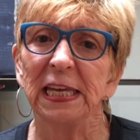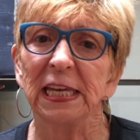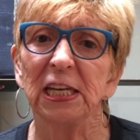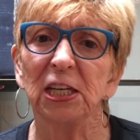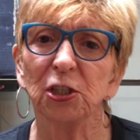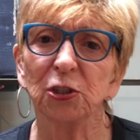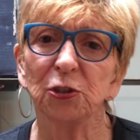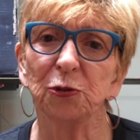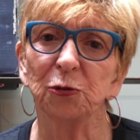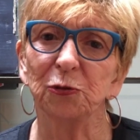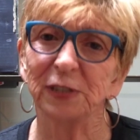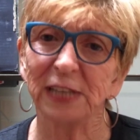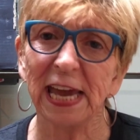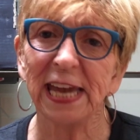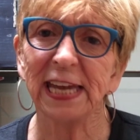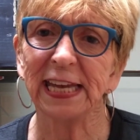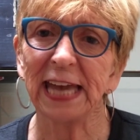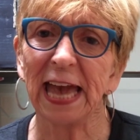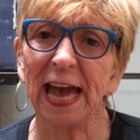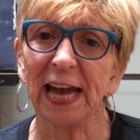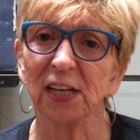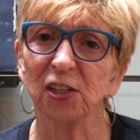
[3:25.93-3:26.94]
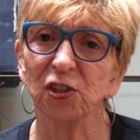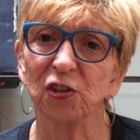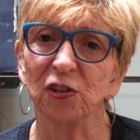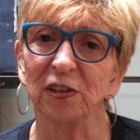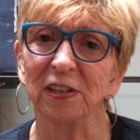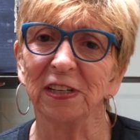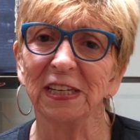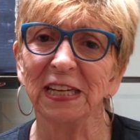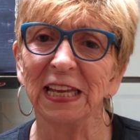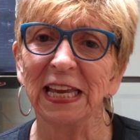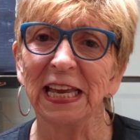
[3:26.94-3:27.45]
is to take
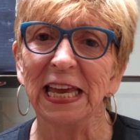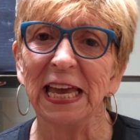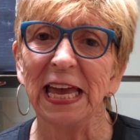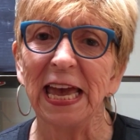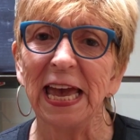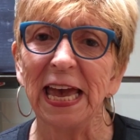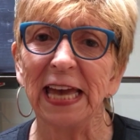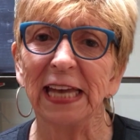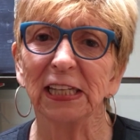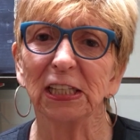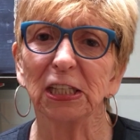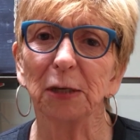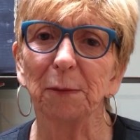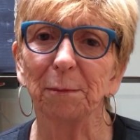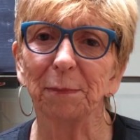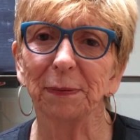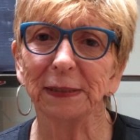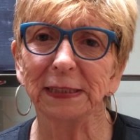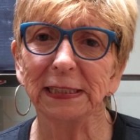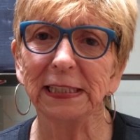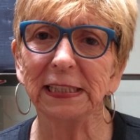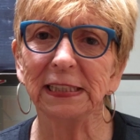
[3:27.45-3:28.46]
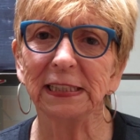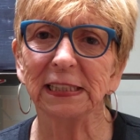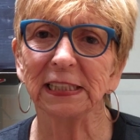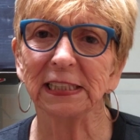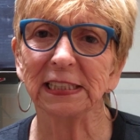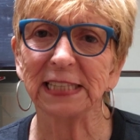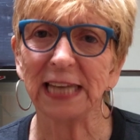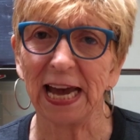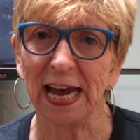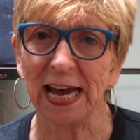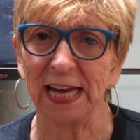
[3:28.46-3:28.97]
action and complete the
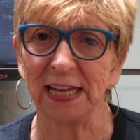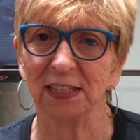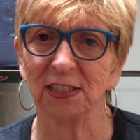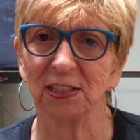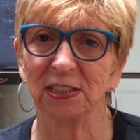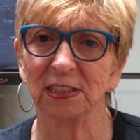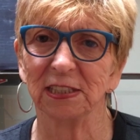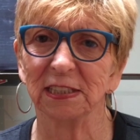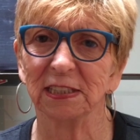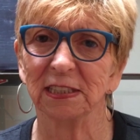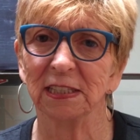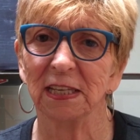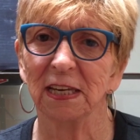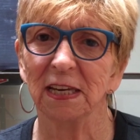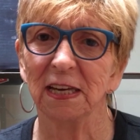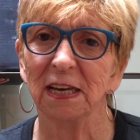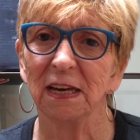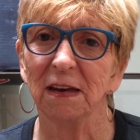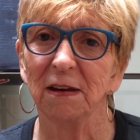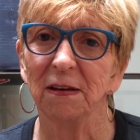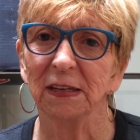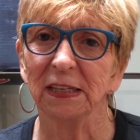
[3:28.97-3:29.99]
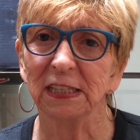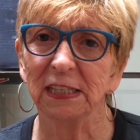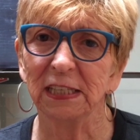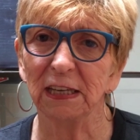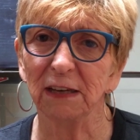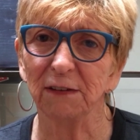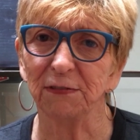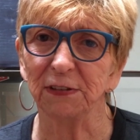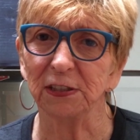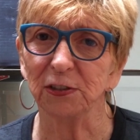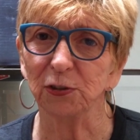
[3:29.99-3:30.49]
tasks
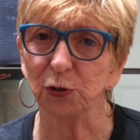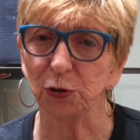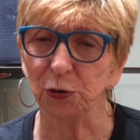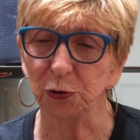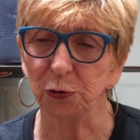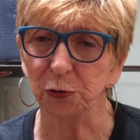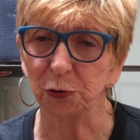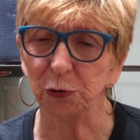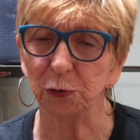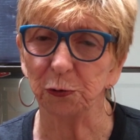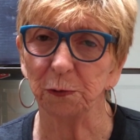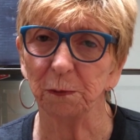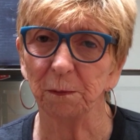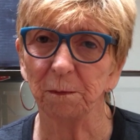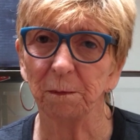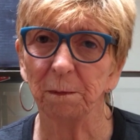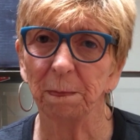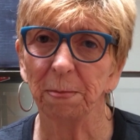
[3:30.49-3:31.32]
given to you.